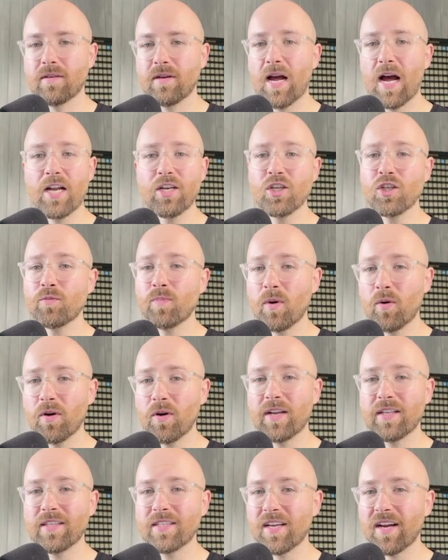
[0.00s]
I just built
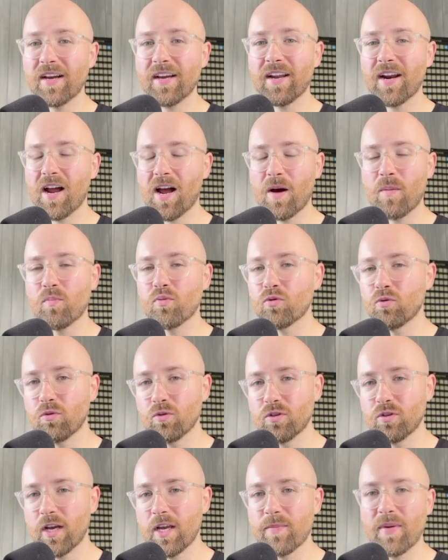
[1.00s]
an entire app
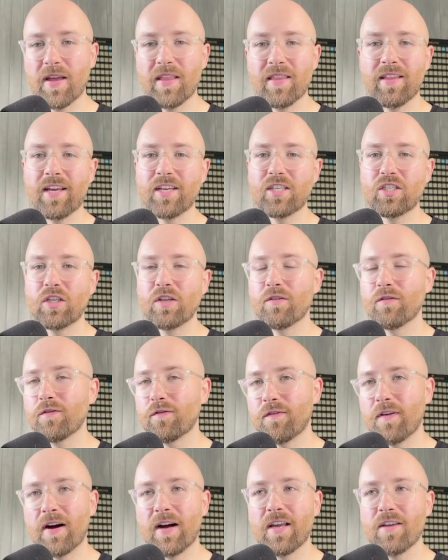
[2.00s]
prototype in less than
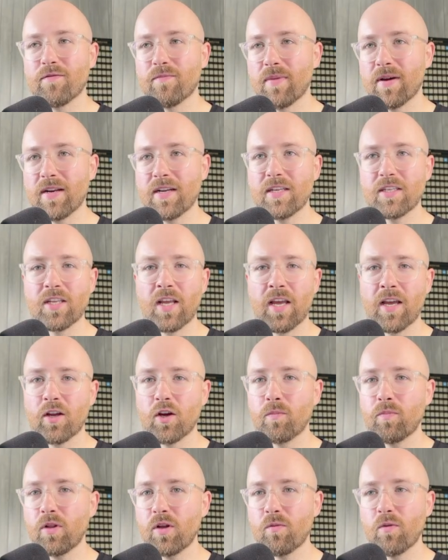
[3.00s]
5 minutes,
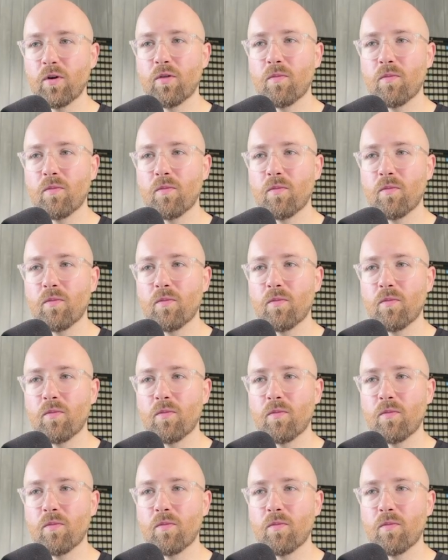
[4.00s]
complete with